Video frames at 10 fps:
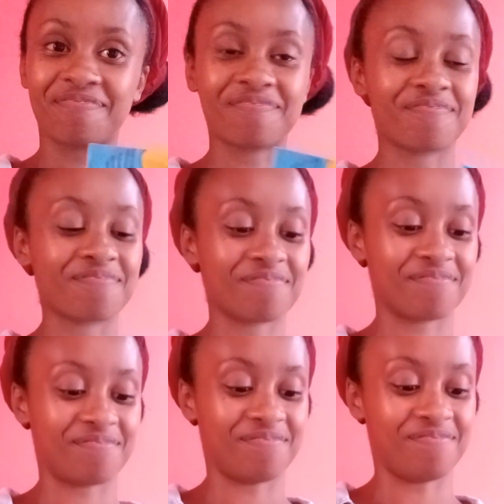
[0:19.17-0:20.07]

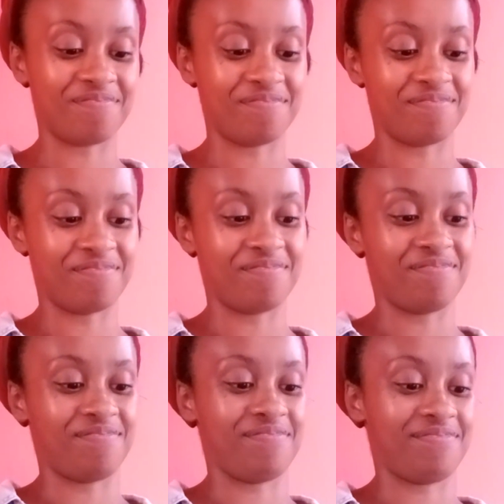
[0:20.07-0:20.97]

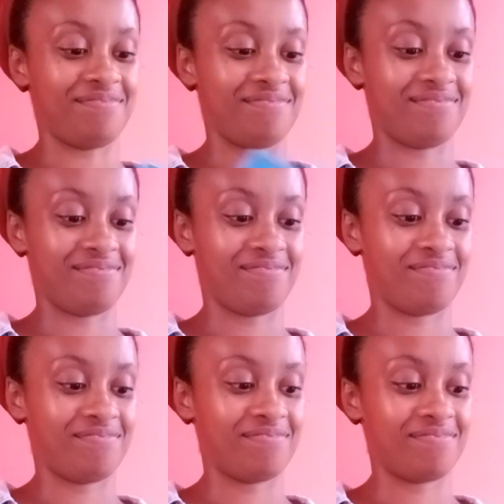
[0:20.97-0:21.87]

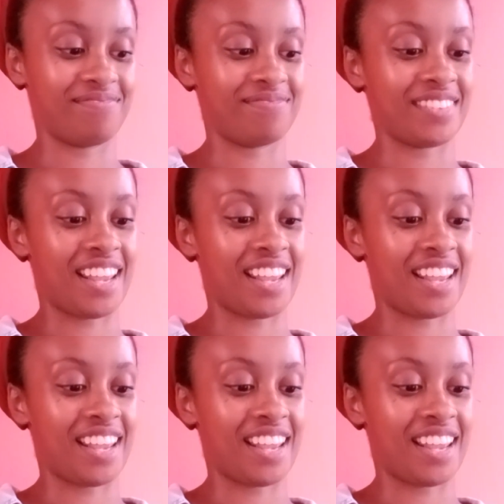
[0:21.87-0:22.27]
[no speech]